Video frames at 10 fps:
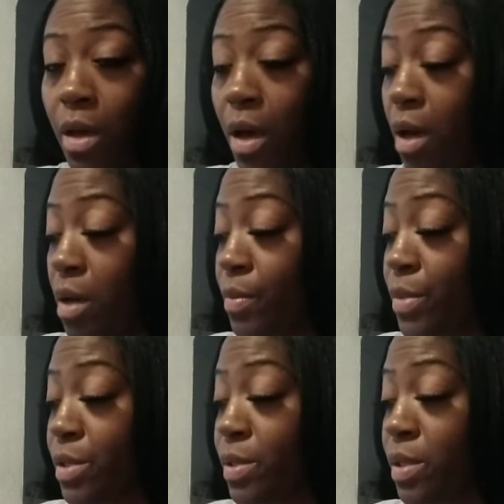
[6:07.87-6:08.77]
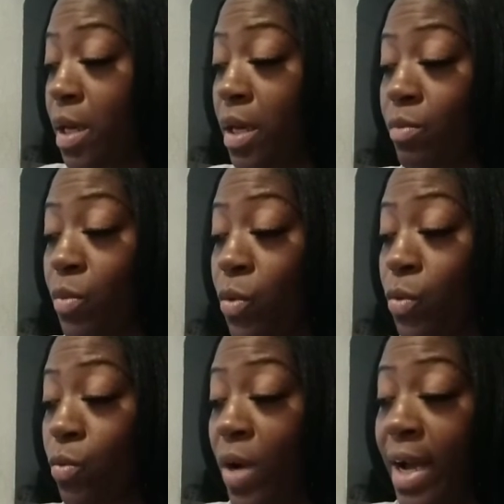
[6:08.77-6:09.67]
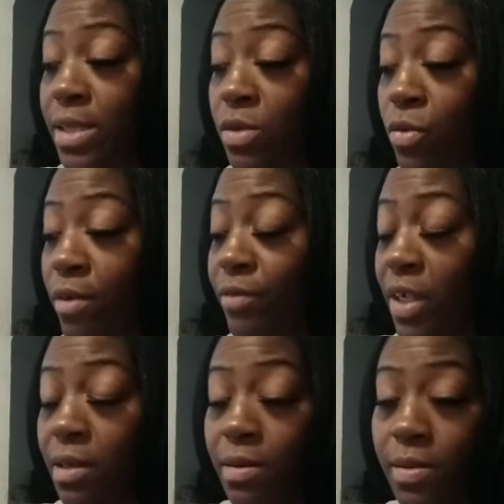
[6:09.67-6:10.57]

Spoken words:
Sun, Moon, Rising, or Venus.